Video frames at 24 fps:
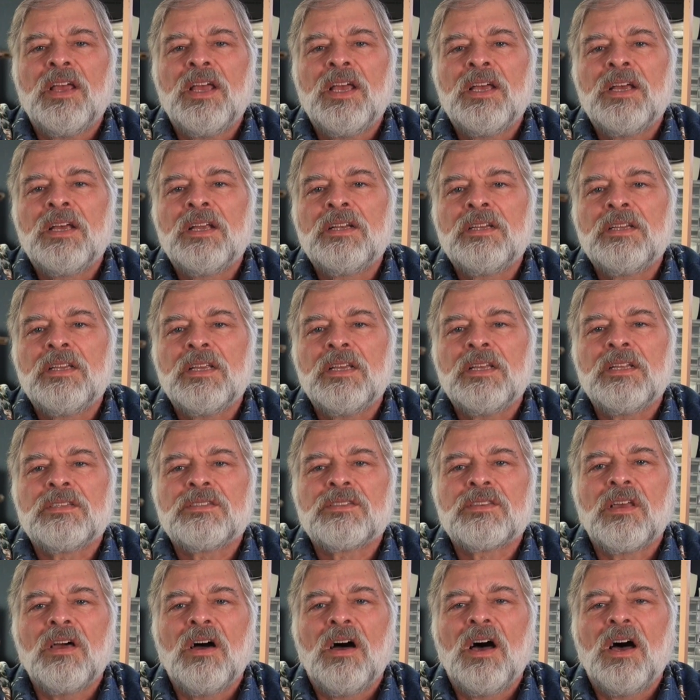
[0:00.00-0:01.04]
end,
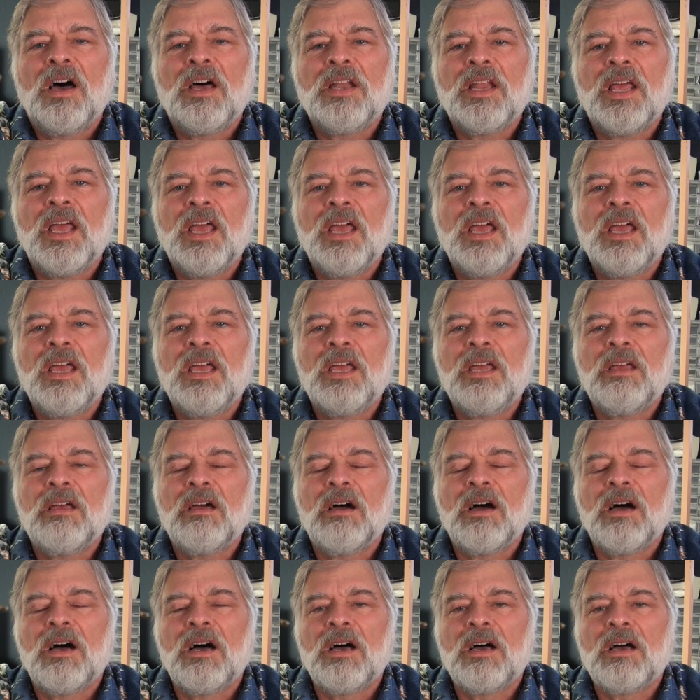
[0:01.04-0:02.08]
it's got a
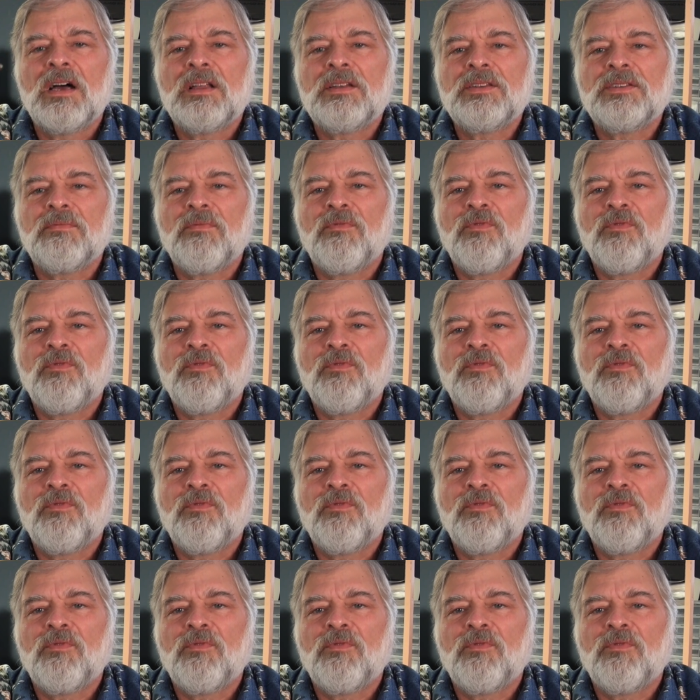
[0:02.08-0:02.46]
uh,